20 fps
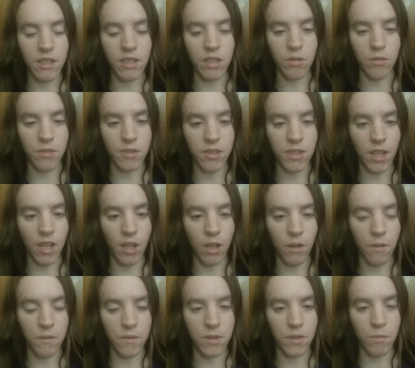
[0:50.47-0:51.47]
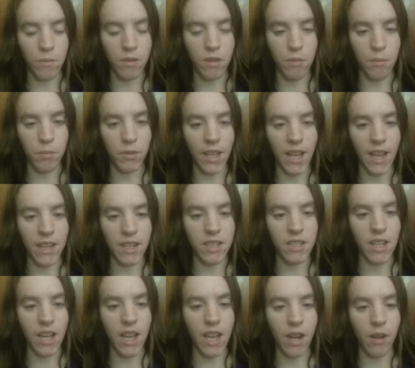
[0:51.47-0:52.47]
yourselves with a black
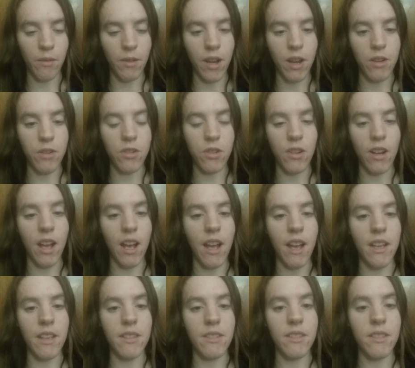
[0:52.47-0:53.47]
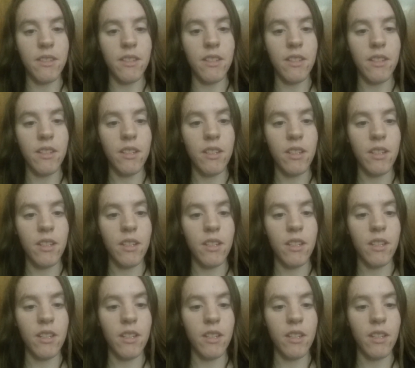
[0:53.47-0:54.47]
tie around your eyes,
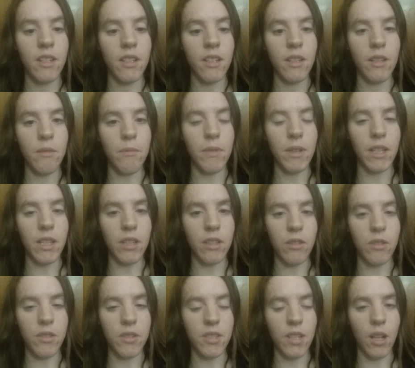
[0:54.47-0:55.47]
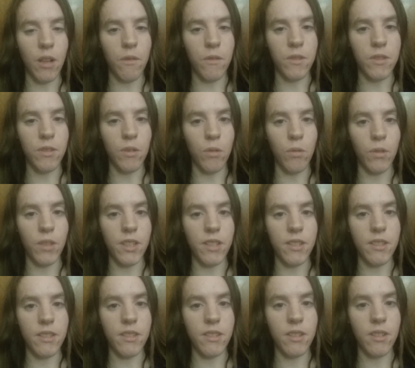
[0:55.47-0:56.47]
making yourself
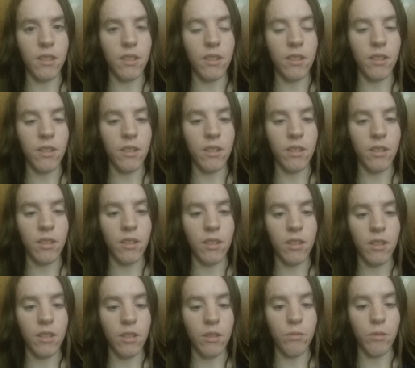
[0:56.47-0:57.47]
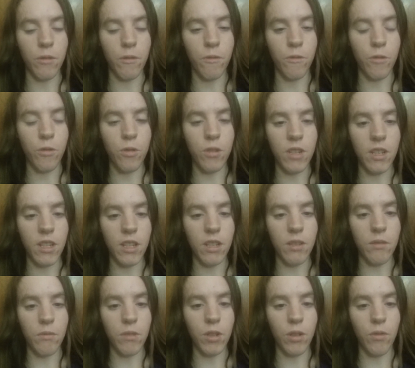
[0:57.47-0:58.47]
soulless, refruiting
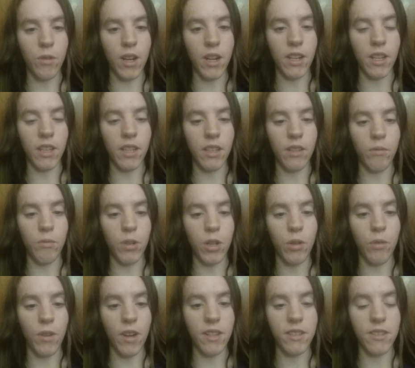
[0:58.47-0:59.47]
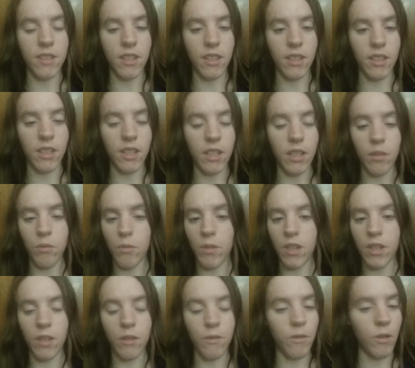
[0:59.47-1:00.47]
and regretting, regressing, getting
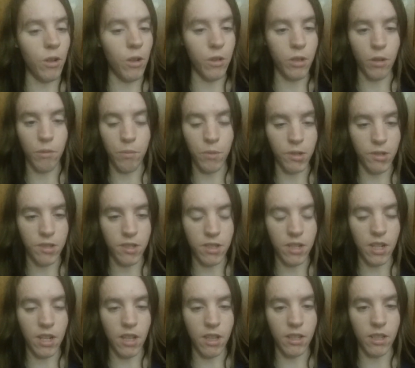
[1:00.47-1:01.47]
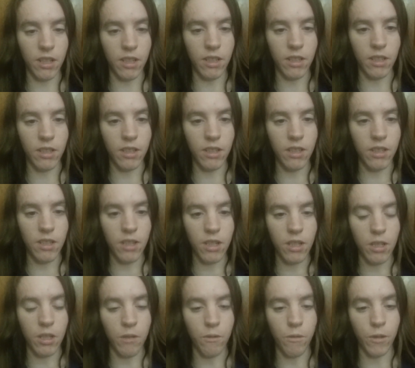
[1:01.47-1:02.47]
rid of all your personality.
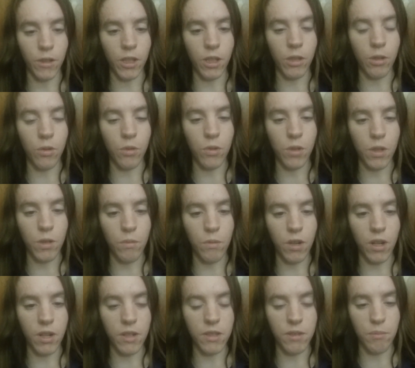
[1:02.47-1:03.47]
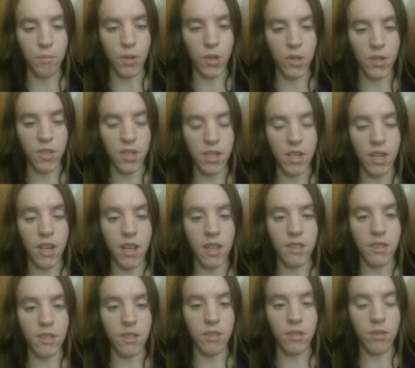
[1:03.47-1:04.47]
You forget who you are as a person and as a